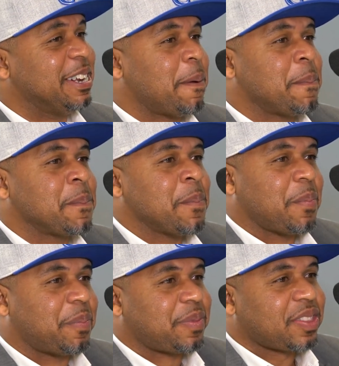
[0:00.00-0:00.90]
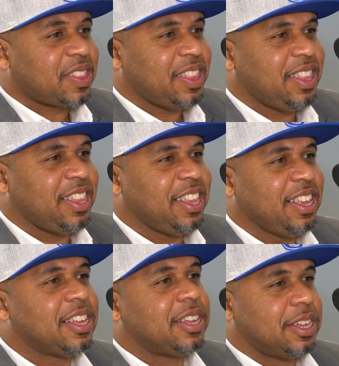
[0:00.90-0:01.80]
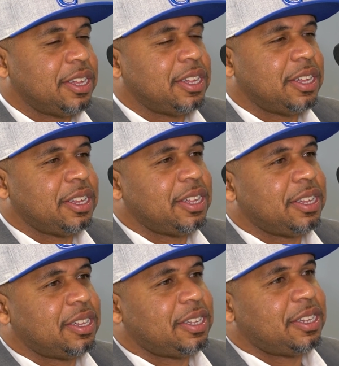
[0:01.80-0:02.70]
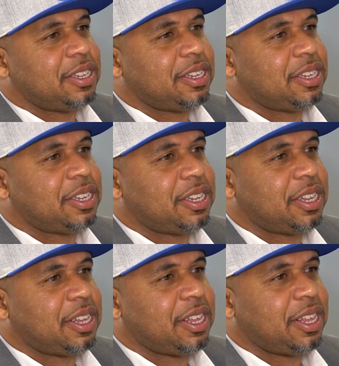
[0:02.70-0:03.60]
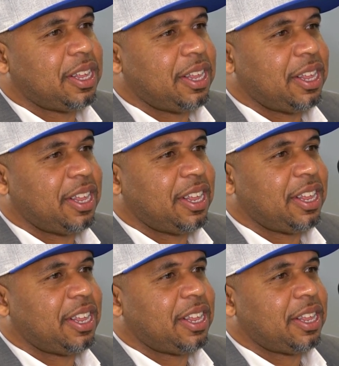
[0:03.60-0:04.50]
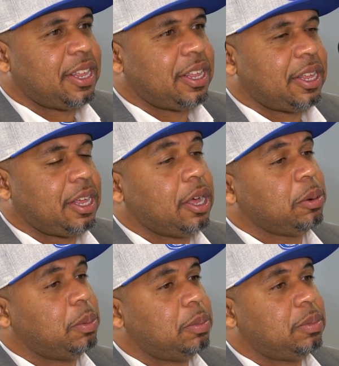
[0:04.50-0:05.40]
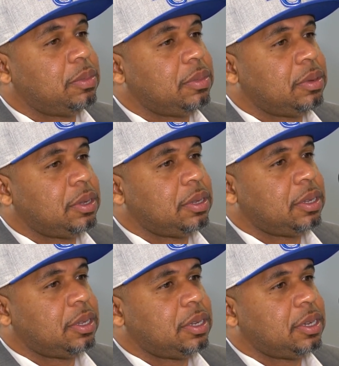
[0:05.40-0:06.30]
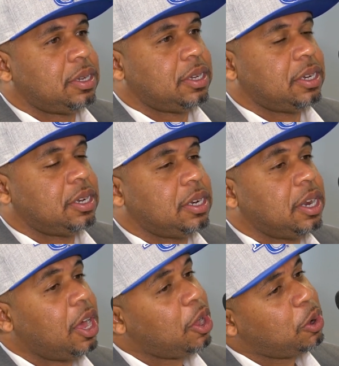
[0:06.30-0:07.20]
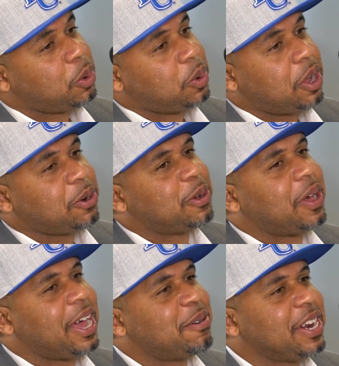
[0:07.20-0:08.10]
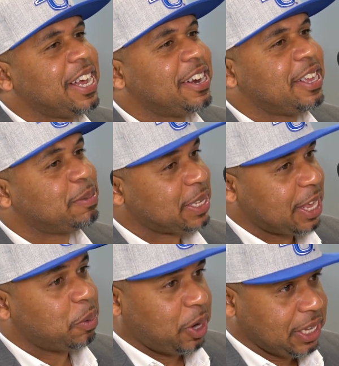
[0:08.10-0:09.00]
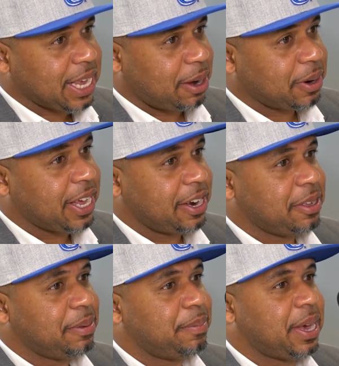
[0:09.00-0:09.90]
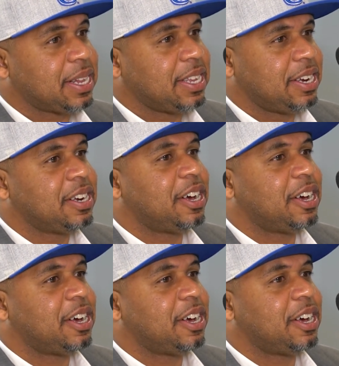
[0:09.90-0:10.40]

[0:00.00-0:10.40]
But I learned a lot. My first company I worked for was Howard Hanna in Pennsylvania. So this was. Oh, hold on, Howard Hanna. It was Howard Hanna back then.